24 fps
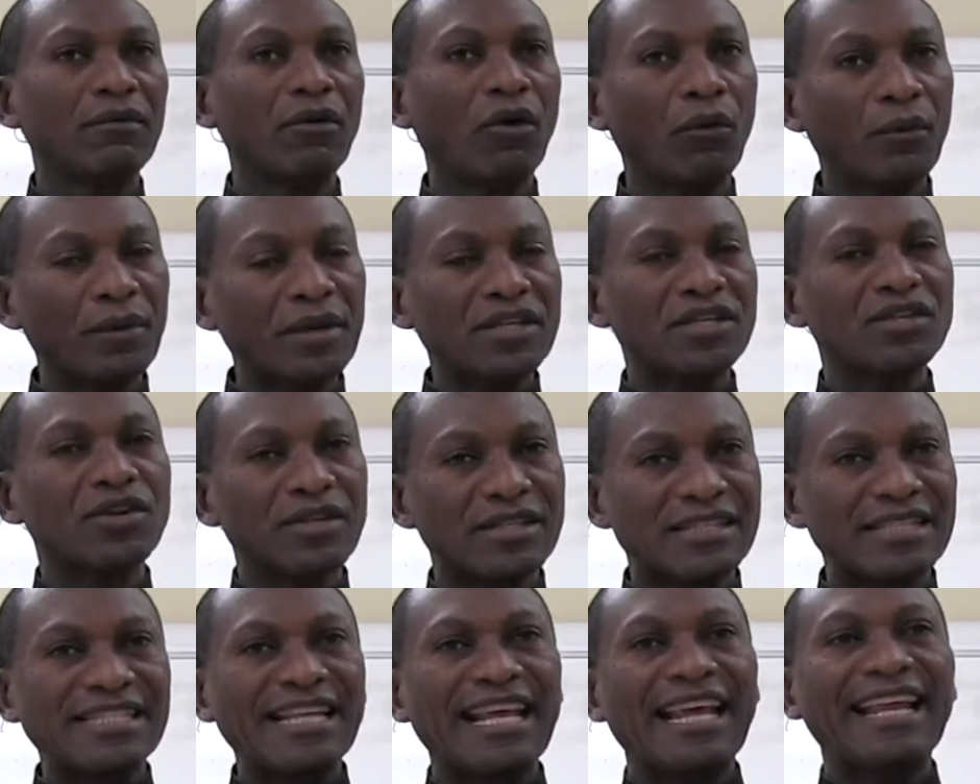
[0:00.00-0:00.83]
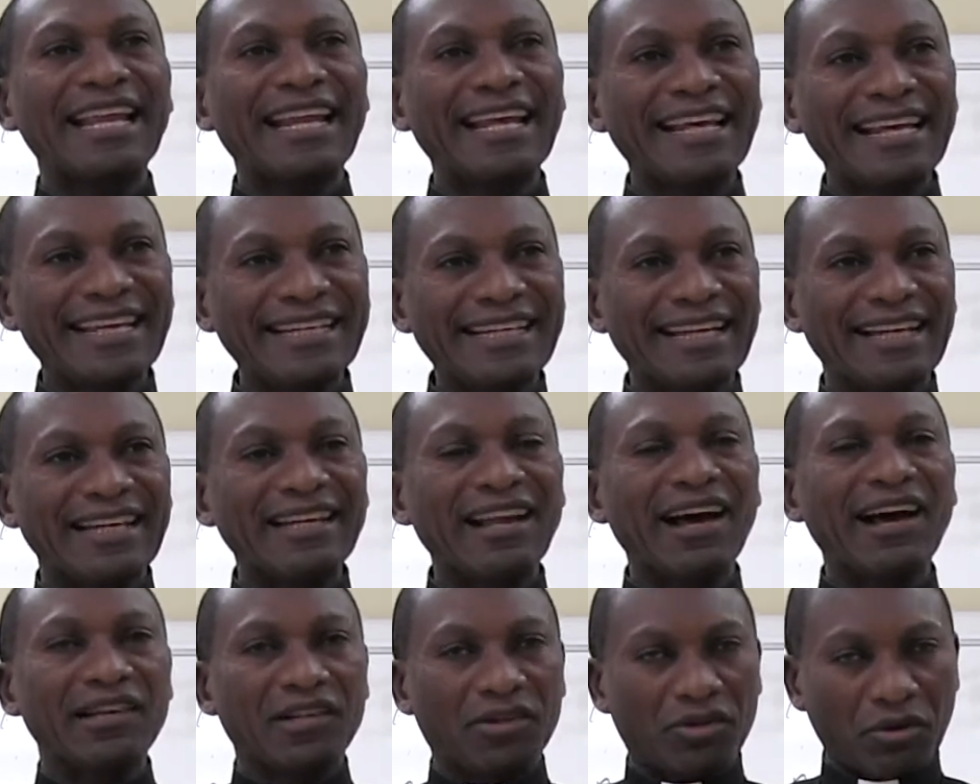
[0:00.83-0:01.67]
Original sin did
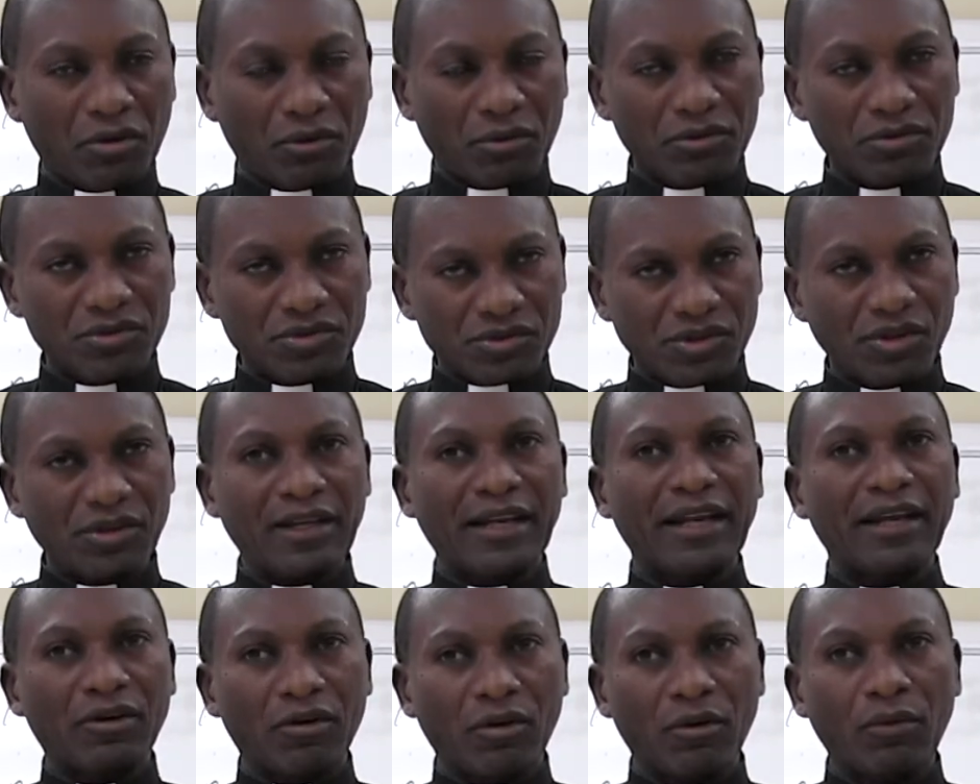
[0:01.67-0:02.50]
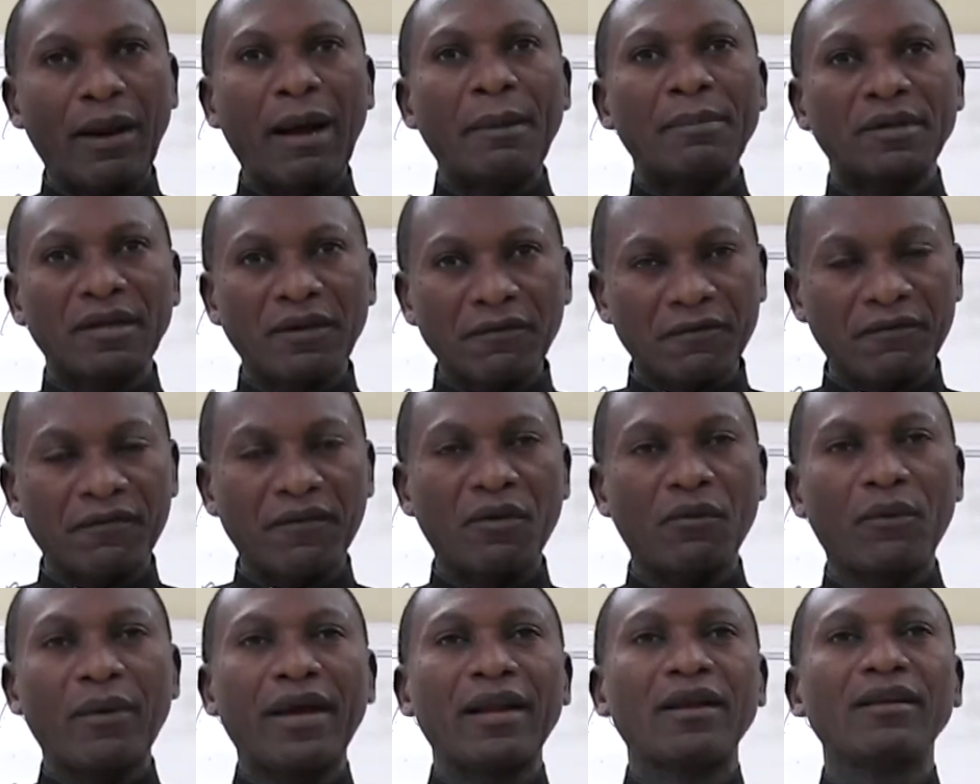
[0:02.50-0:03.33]
not totally corrupt
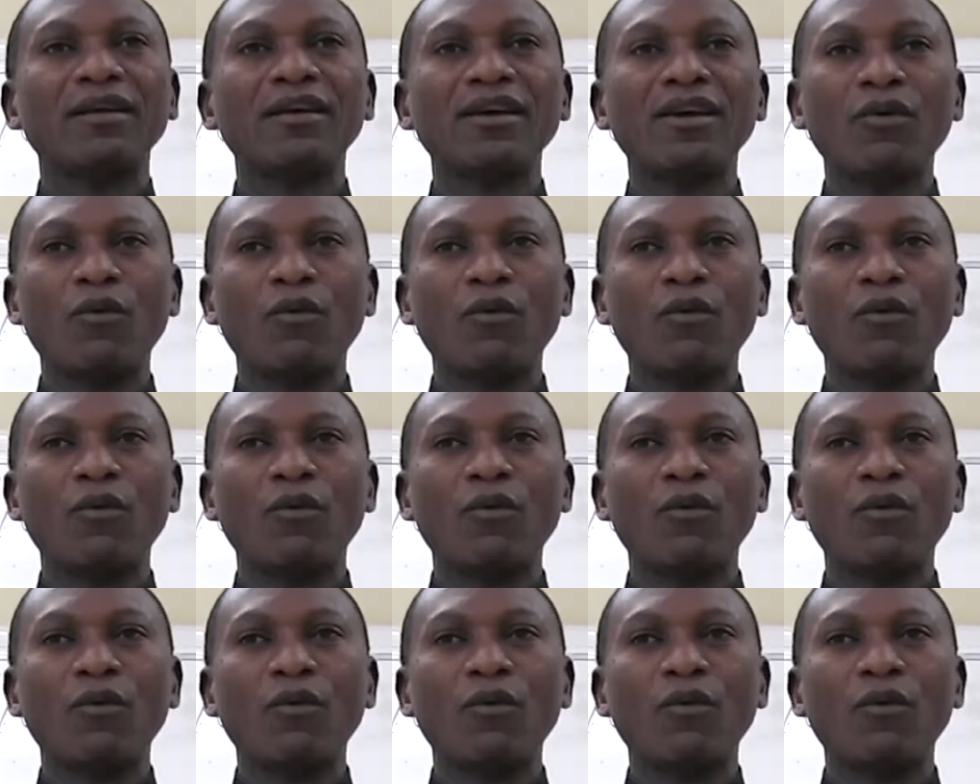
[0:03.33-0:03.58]
free will.